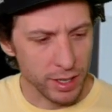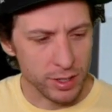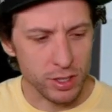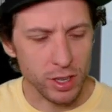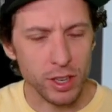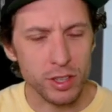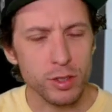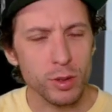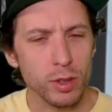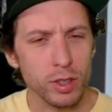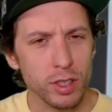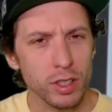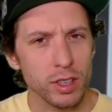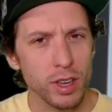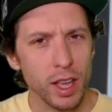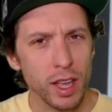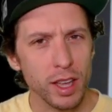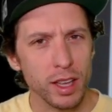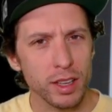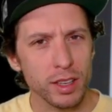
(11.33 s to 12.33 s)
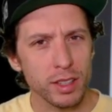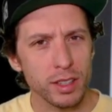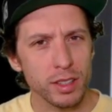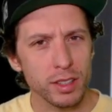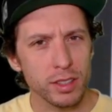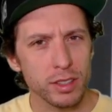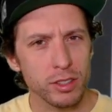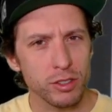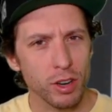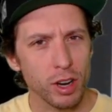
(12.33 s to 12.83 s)
it's also a good day
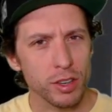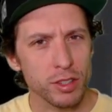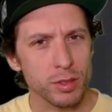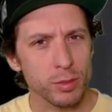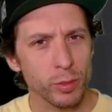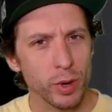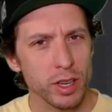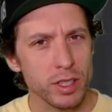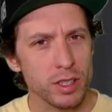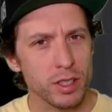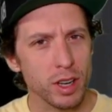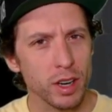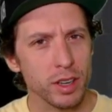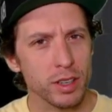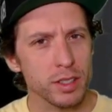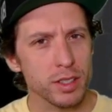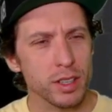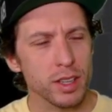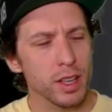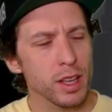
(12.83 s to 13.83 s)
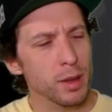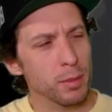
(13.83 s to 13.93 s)
to draw some race cars.